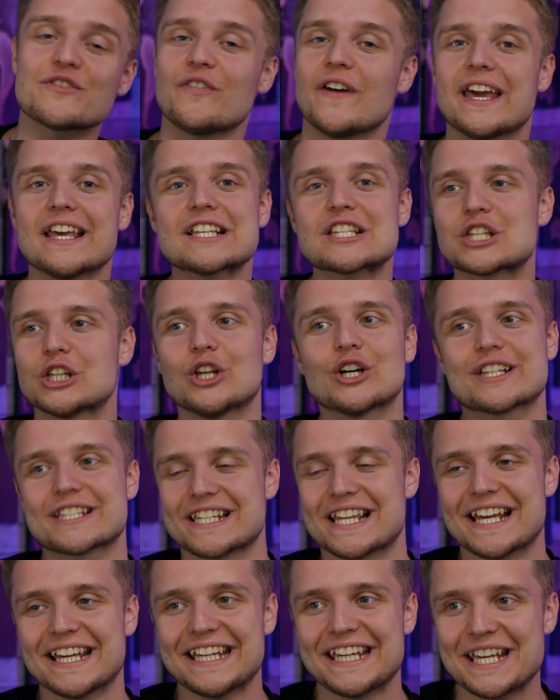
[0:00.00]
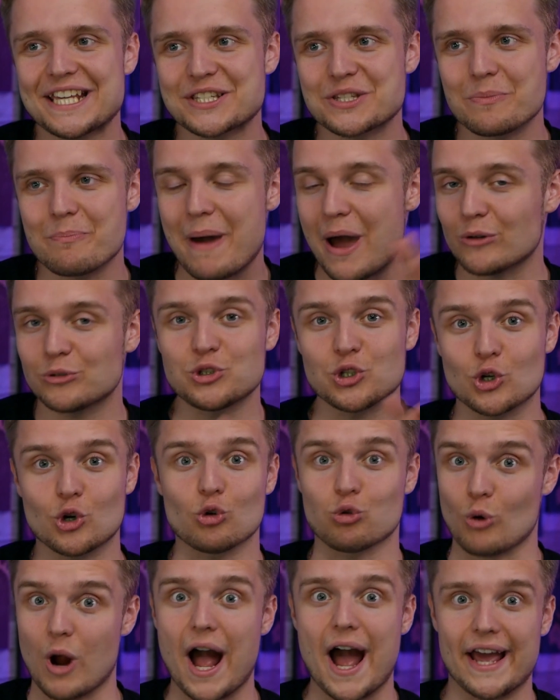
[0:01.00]
face looks like he's about to
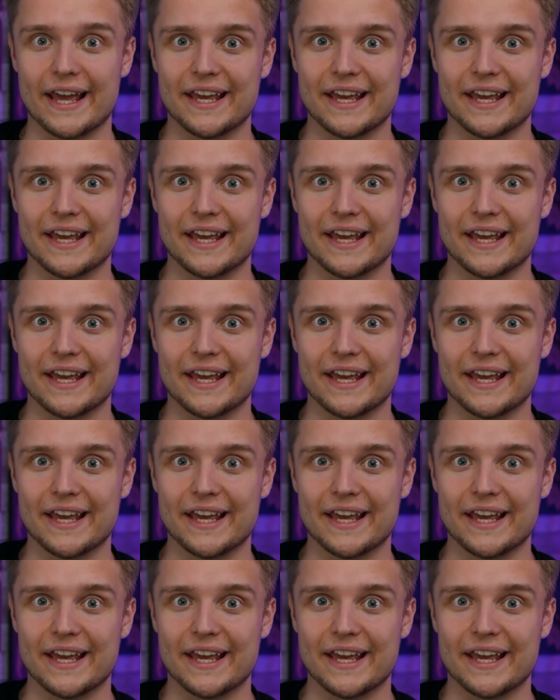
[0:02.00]
cry.